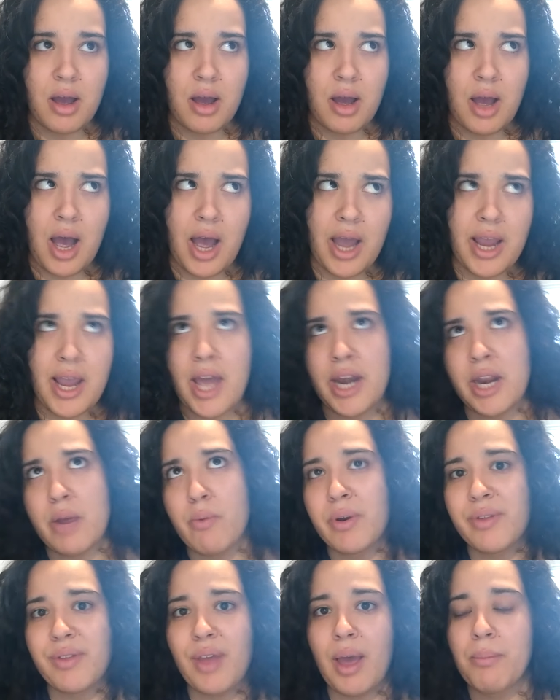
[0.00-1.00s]
High Eddie,
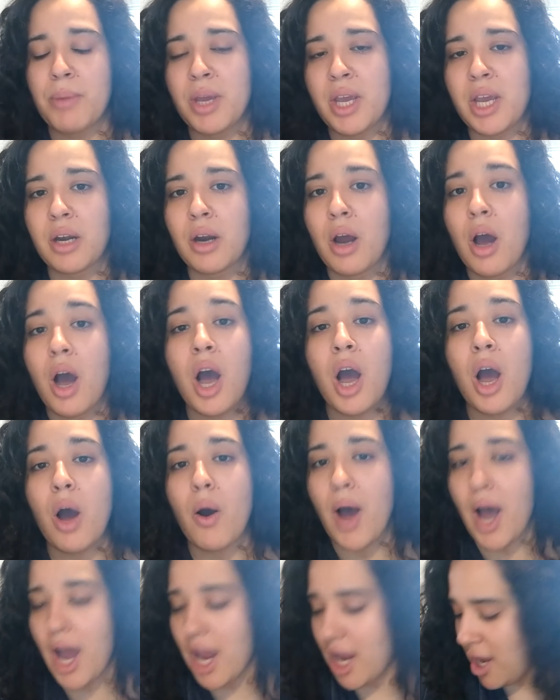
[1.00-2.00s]
what does that mean?
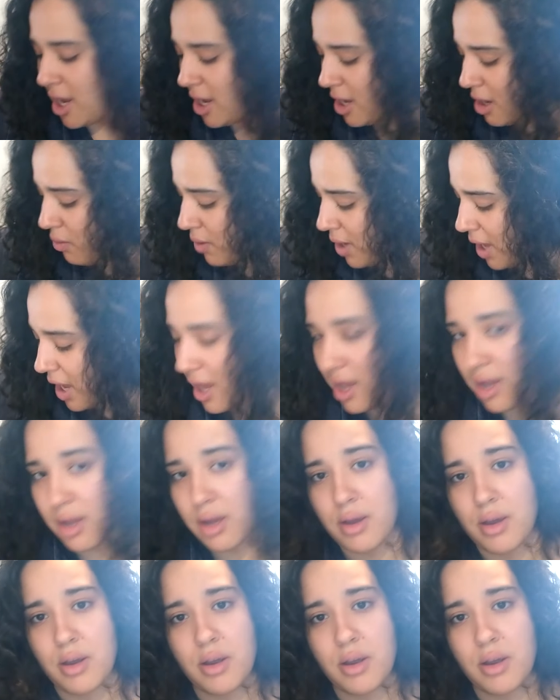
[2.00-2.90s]
Oh, high E, okay.